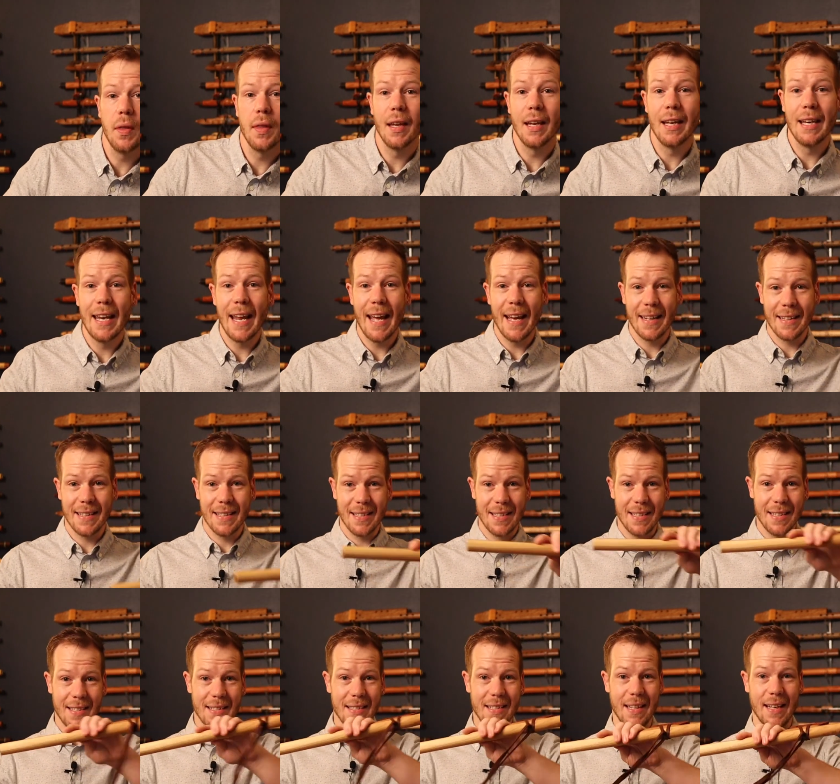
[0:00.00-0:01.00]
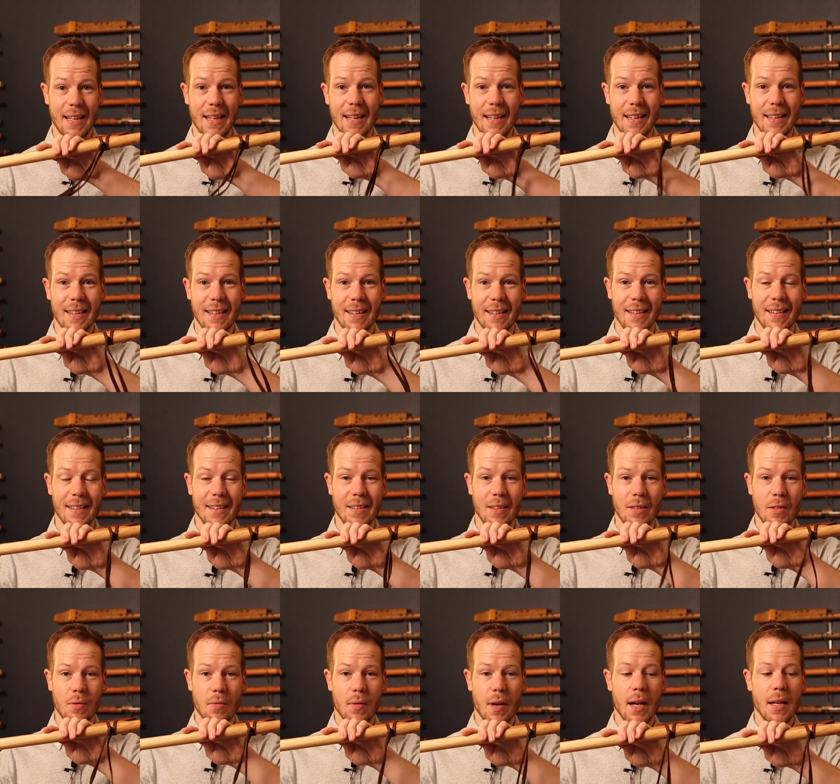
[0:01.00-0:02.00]
the next C,
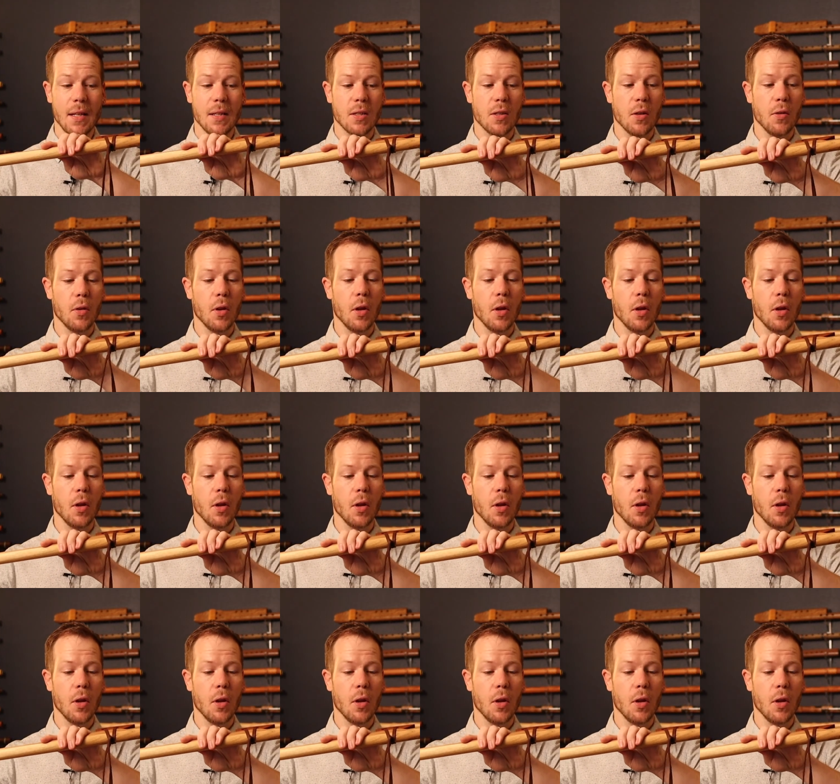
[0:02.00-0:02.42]
right? So the